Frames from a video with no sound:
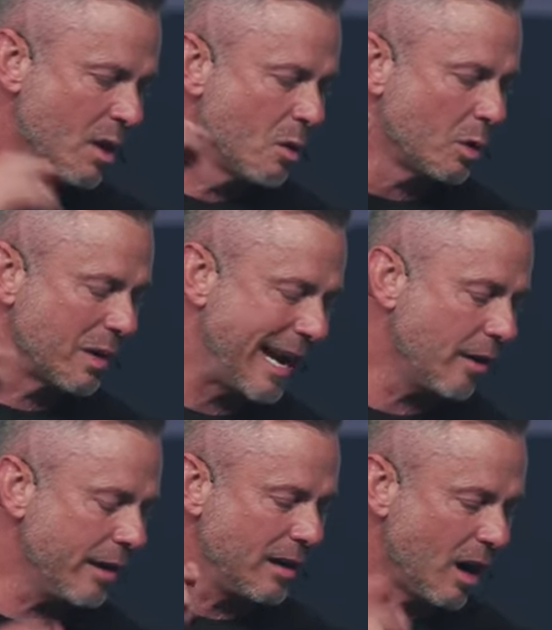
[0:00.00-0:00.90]
will
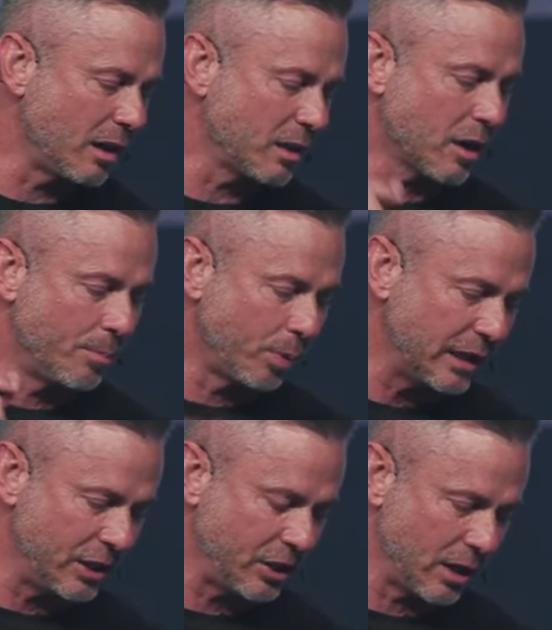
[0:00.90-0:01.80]
carry it on to
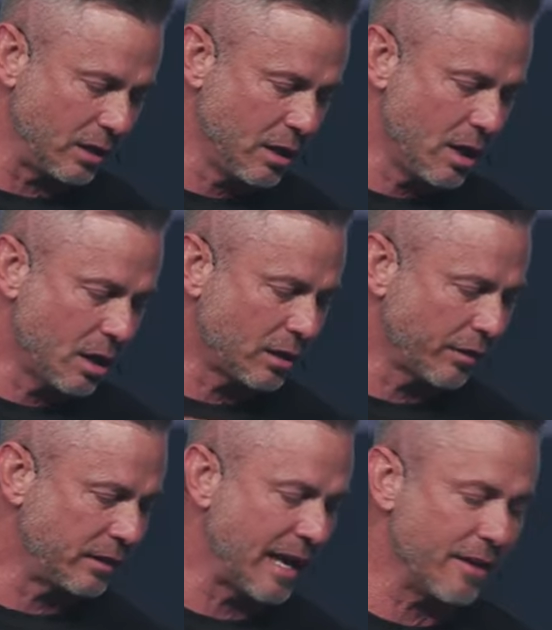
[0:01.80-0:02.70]
completion until
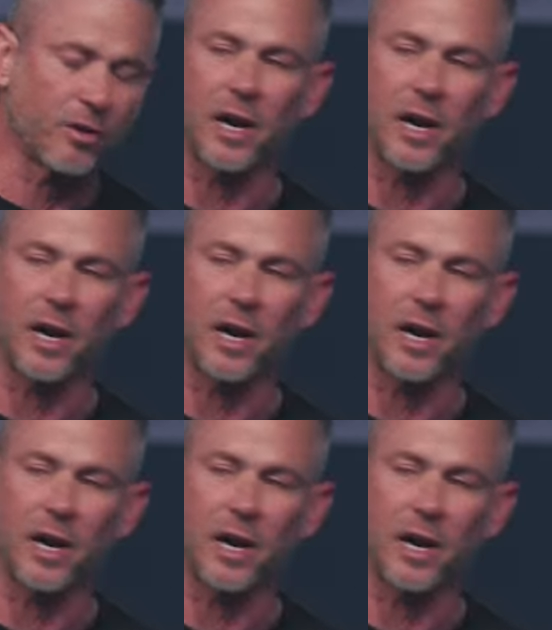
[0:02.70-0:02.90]
the day of